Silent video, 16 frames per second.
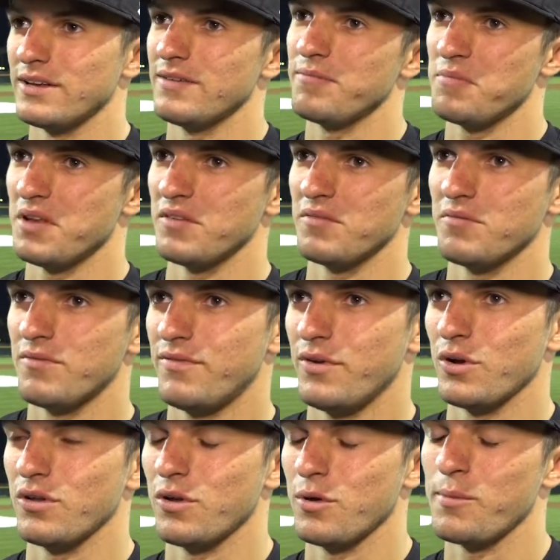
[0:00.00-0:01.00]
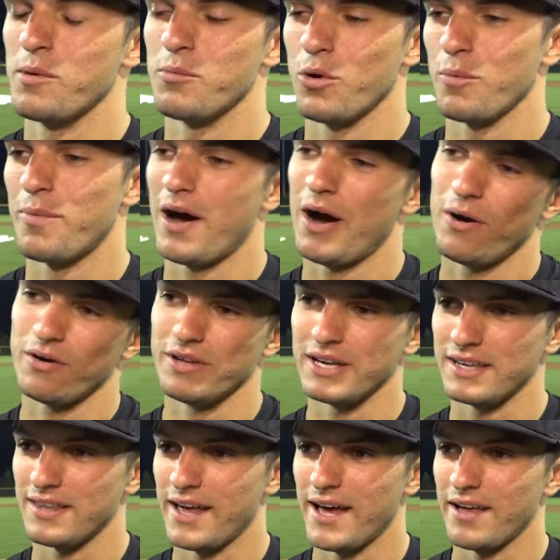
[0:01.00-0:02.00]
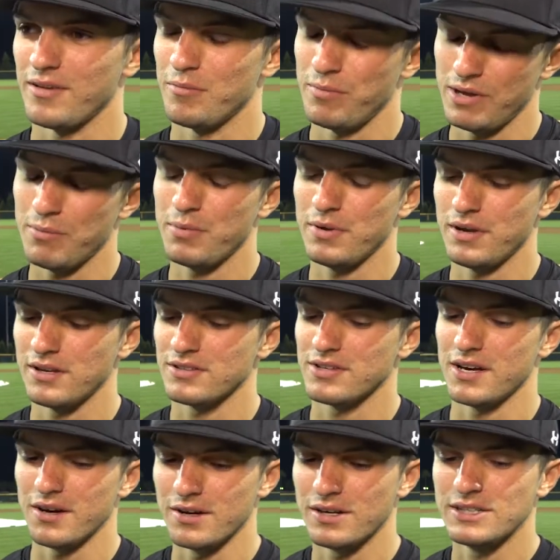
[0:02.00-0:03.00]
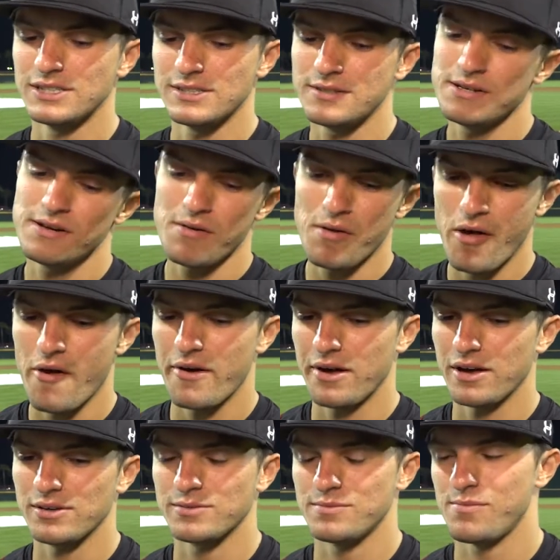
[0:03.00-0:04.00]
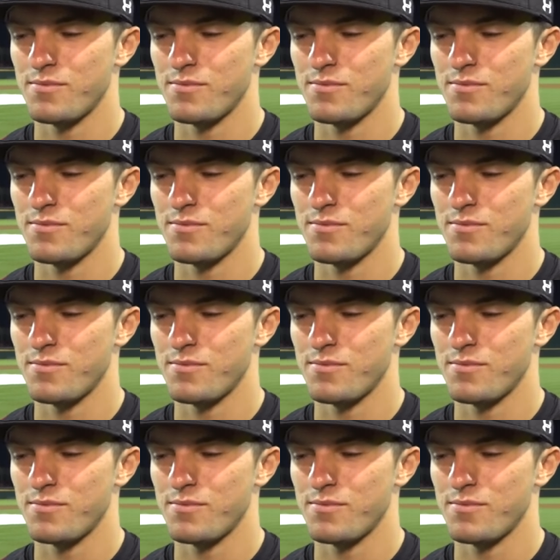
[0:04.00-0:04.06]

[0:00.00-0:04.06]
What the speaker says: and been feeling a little bit more power like that in BP. So, yeah.